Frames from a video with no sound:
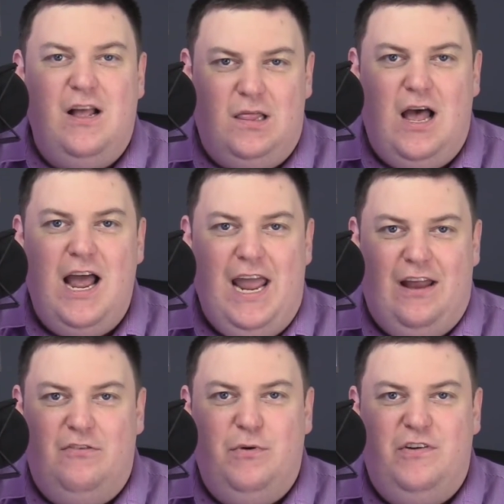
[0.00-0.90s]

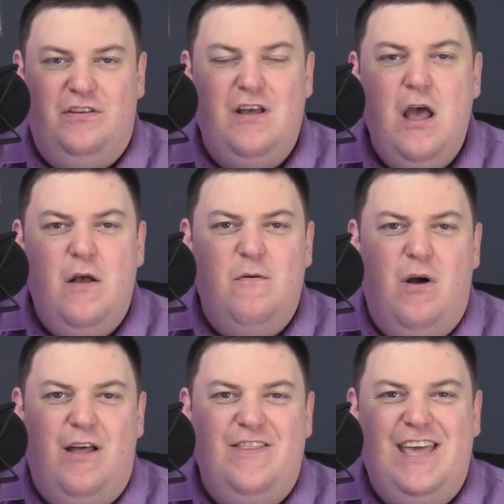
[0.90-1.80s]
Alliance, which is
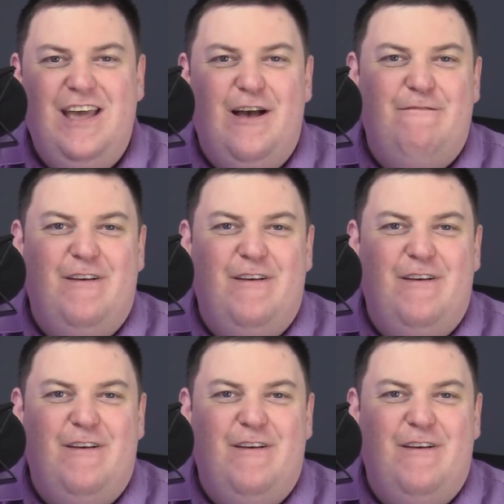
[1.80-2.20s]
the,